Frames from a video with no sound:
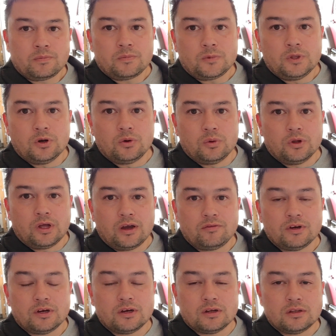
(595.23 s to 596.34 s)
you know, we'll have
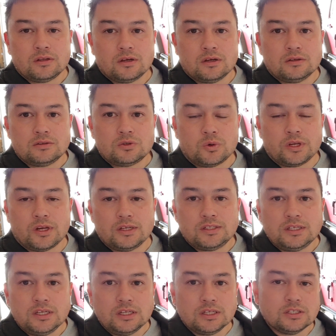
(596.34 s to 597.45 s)
a
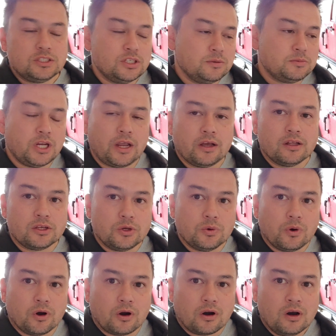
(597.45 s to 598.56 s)
2019 Jeep
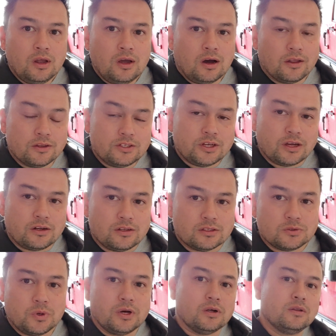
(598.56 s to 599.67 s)
JLUR on the channel
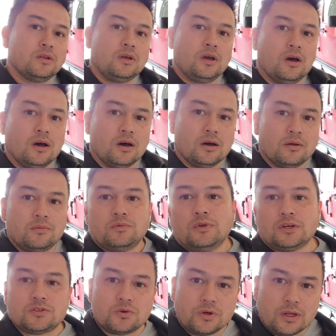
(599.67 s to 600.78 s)
as well,
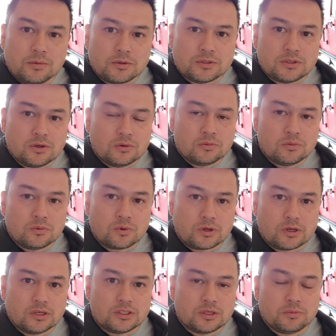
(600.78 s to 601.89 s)
next door neighbor. So we're
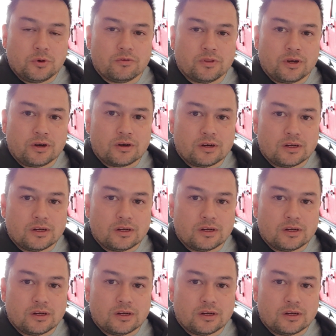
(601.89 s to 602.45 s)
going to jump over there